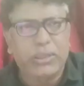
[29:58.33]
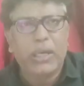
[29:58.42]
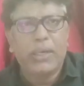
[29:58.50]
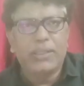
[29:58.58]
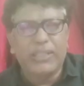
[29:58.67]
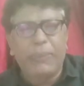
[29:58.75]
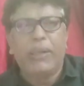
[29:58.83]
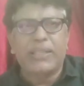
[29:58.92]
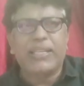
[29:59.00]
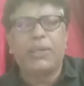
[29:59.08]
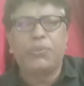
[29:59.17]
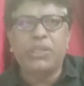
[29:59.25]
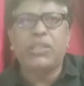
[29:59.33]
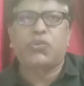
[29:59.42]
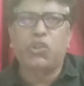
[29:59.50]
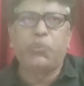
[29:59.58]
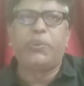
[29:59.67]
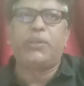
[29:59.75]
Civil services
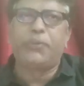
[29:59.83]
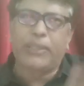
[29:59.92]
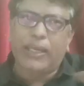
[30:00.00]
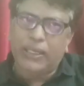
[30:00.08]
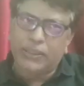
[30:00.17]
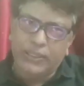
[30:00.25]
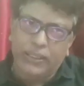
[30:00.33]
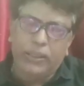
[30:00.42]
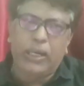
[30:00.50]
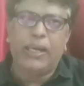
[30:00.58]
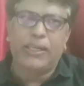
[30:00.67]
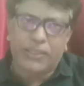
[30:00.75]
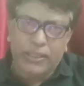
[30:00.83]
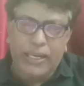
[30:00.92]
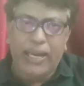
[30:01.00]
should be with the